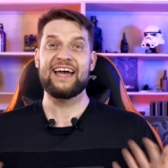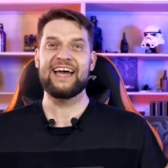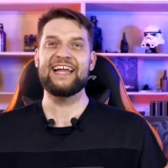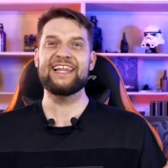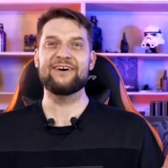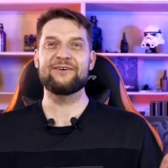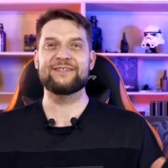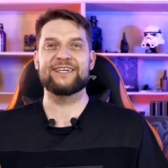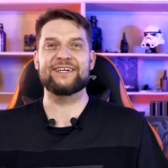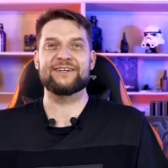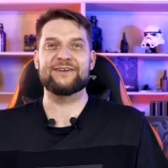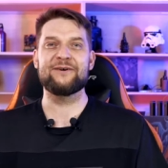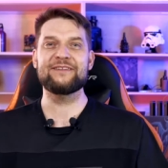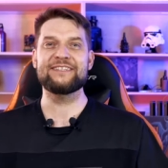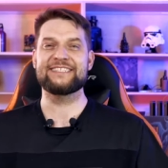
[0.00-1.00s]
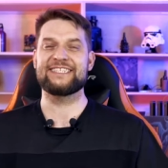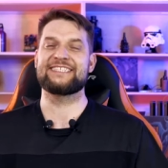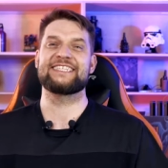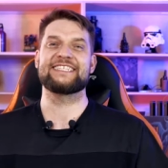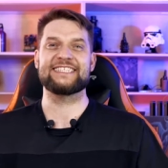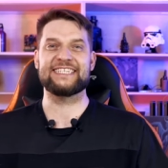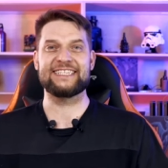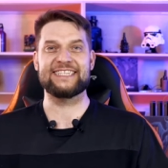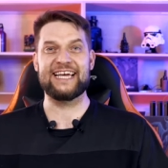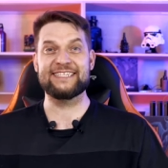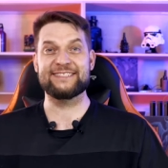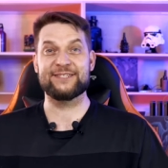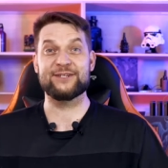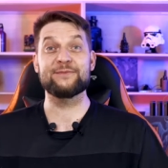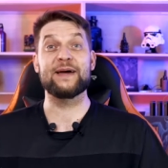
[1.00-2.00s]
Hello dear all, this is
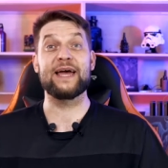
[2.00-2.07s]
Indestroom